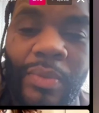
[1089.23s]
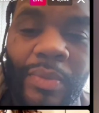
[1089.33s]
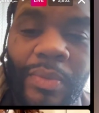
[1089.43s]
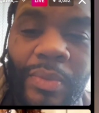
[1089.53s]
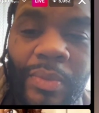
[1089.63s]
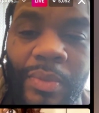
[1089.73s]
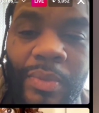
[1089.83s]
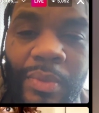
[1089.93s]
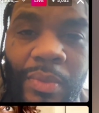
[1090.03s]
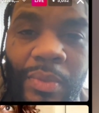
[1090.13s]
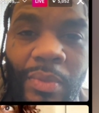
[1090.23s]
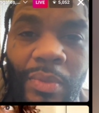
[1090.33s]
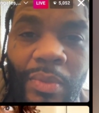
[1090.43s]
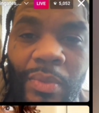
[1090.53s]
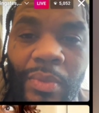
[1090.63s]

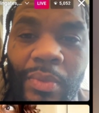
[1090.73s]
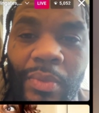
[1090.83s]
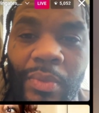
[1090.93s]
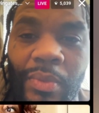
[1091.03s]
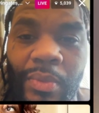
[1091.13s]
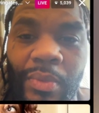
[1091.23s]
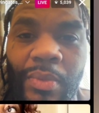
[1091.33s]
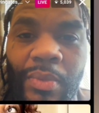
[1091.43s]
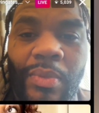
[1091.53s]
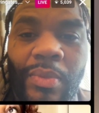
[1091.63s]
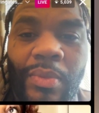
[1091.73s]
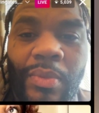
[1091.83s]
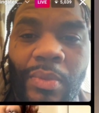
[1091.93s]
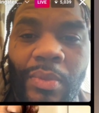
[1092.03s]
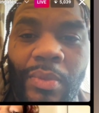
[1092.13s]

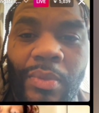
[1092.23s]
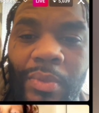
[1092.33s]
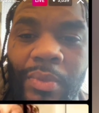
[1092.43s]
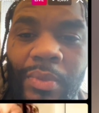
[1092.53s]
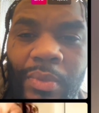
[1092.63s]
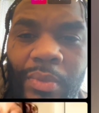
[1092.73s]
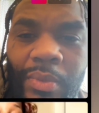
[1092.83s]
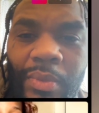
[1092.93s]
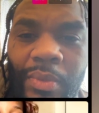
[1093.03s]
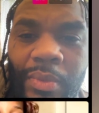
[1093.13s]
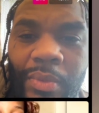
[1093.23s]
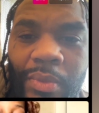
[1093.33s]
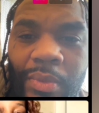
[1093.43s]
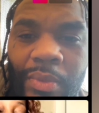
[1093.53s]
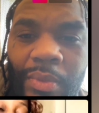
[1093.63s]

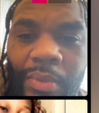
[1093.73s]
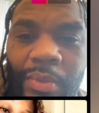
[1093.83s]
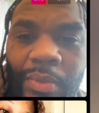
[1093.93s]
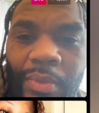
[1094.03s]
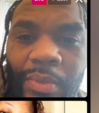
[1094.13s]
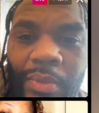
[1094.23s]
This person isn't speaking.